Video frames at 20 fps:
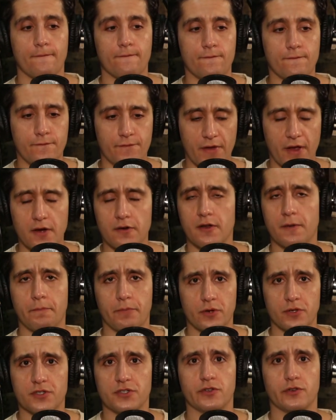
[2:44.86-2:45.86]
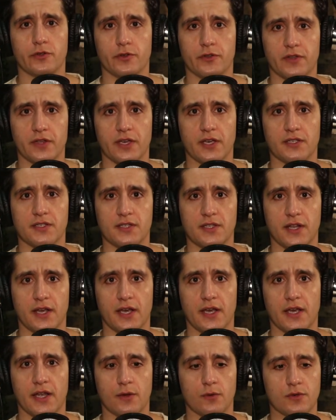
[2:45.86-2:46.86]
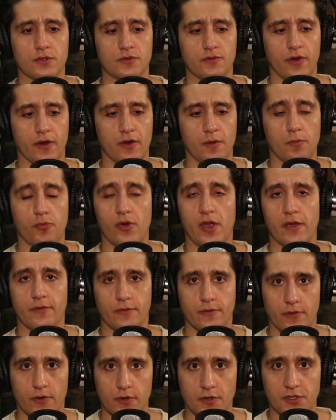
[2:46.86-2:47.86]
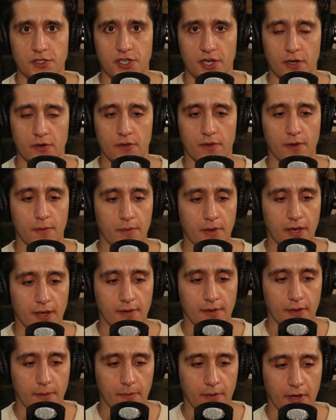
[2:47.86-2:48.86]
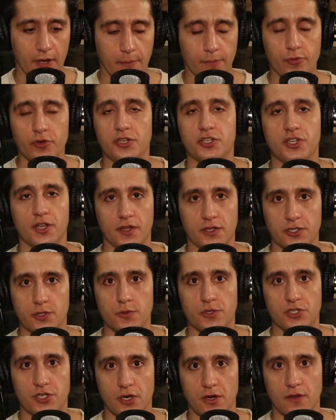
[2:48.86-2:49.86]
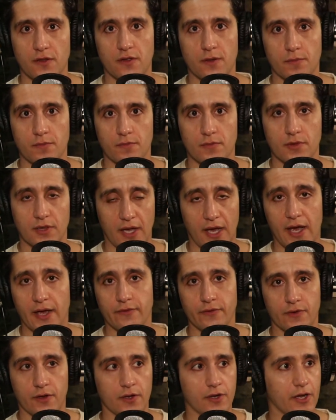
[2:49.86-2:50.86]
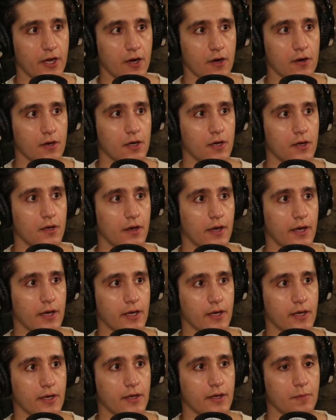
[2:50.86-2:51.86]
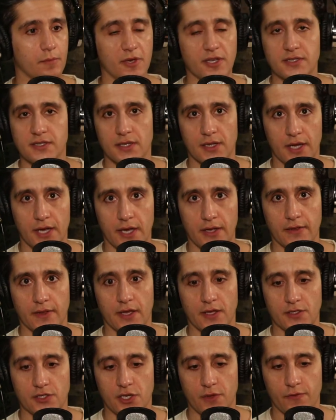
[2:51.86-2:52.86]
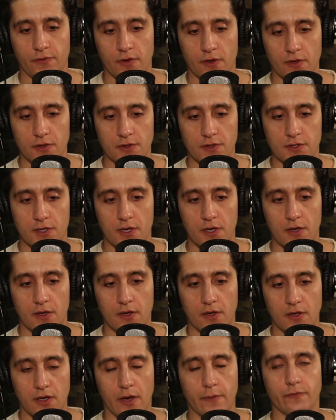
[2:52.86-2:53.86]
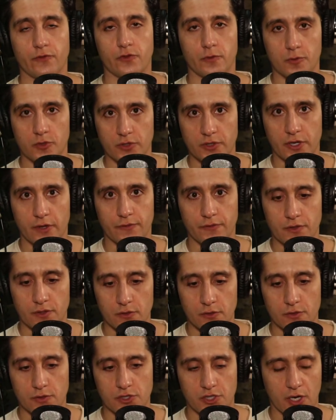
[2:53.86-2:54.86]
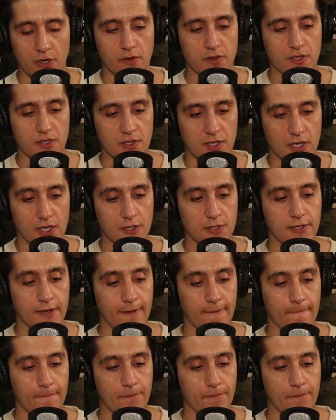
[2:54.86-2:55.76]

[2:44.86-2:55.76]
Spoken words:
very personal things today, and it was very brave of her to share them, and I appreciate that she was sharing them live on air, and it means a lot that she feels comfortable enough to share these things.